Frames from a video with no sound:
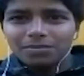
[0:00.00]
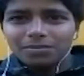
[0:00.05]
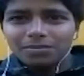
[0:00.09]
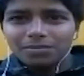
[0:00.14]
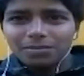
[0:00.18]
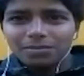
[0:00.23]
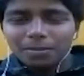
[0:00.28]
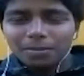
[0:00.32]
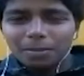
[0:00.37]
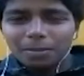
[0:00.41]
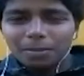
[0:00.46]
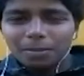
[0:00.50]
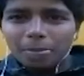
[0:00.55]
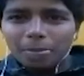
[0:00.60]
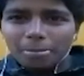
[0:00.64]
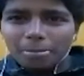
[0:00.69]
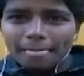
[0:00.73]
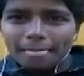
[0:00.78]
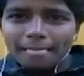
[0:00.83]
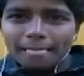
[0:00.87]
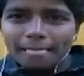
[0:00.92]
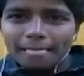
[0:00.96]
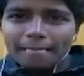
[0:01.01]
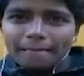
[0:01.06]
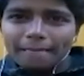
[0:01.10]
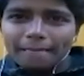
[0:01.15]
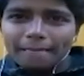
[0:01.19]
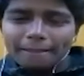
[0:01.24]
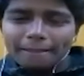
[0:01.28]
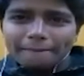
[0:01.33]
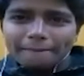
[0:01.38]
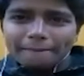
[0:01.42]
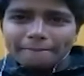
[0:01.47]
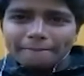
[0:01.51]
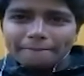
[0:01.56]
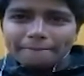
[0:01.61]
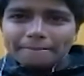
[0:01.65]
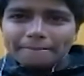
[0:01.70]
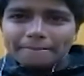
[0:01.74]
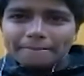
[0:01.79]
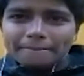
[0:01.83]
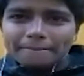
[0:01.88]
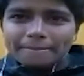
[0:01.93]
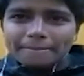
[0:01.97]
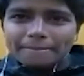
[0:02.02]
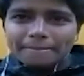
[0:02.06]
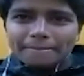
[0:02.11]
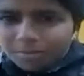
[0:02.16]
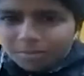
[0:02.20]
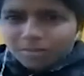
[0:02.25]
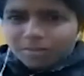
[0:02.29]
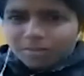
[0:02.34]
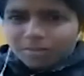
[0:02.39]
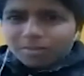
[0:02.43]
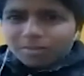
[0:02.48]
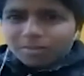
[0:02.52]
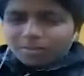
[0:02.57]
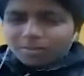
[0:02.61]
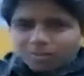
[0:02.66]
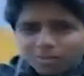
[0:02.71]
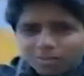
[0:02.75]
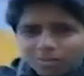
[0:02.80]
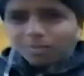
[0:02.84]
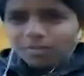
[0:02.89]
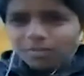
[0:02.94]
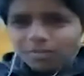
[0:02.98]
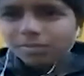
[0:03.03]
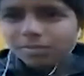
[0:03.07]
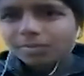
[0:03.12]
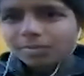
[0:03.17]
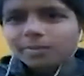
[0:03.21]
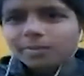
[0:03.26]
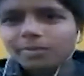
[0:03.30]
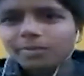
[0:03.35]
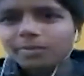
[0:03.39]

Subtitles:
(silent)